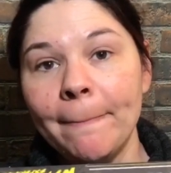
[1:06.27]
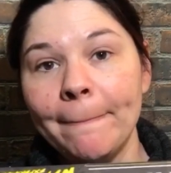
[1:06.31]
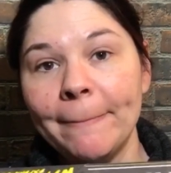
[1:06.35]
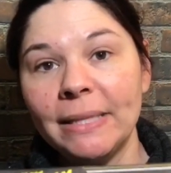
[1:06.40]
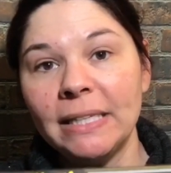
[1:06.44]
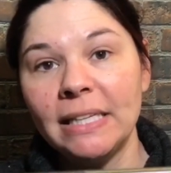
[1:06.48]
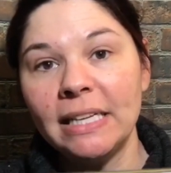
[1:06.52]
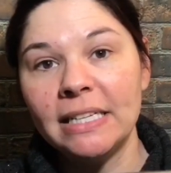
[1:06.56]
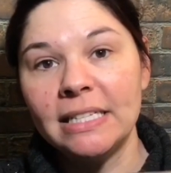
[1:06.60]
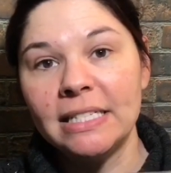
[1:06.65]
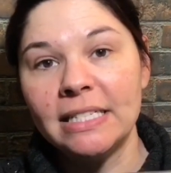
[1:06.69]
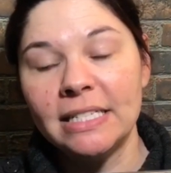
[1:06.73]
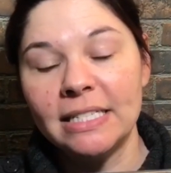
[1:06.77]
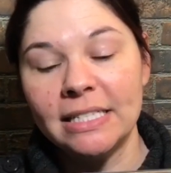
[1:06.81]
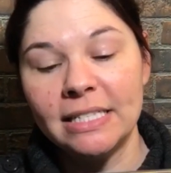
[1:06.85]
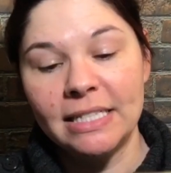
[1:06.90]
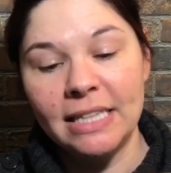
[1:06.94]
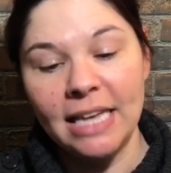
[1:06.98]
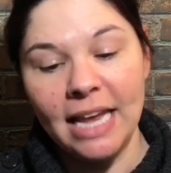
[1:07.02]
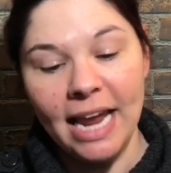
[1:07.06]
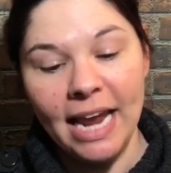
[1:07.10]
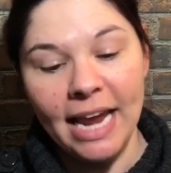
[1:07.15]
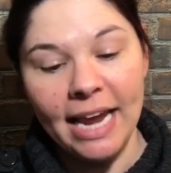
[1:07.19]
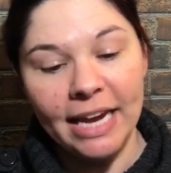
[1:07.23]
plus is
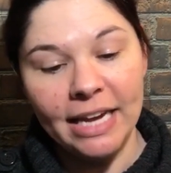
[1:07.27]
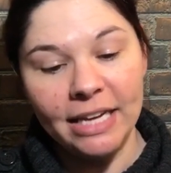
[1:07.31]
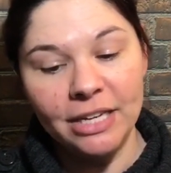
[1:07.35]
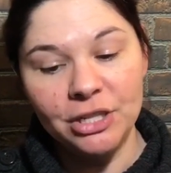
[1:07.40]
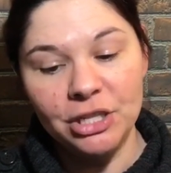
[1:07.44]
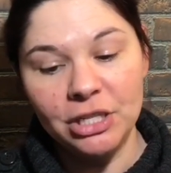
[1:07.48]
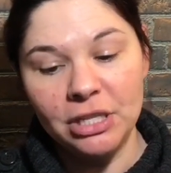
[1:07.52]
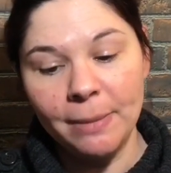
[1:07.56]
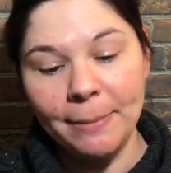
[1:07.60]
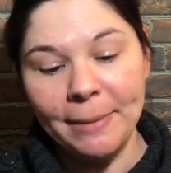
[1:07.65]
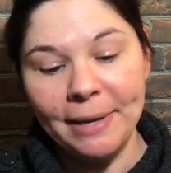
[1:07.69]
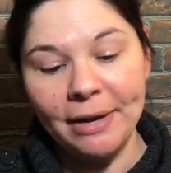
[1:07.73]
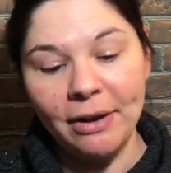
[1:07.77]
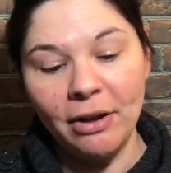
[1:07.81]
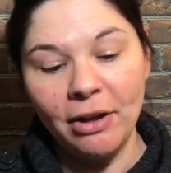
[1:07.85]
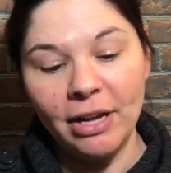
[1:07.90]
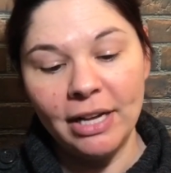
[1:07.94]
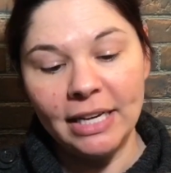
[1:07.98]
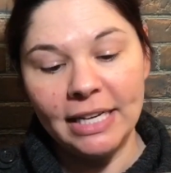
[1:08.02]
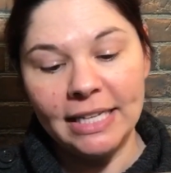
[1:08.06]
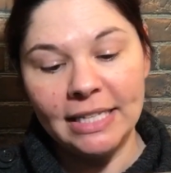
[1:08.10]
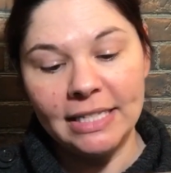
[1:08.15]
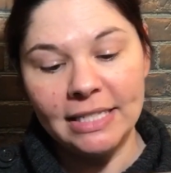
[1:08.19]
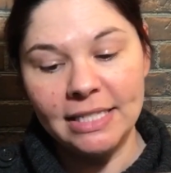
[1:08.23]
the age limit
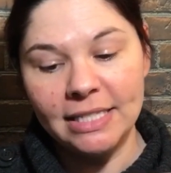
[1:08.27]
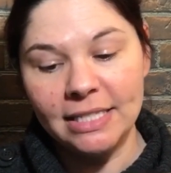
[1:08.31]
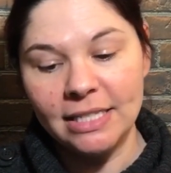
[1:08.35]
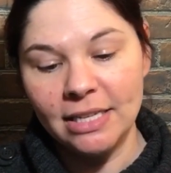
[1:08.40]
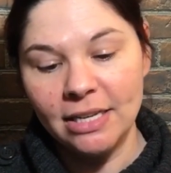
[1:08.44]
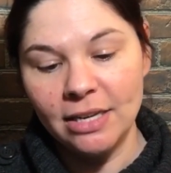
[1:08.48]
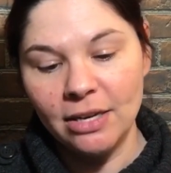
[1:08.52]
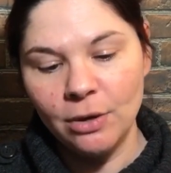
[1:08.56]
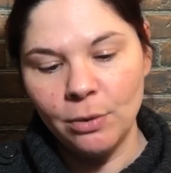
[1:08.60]
on it,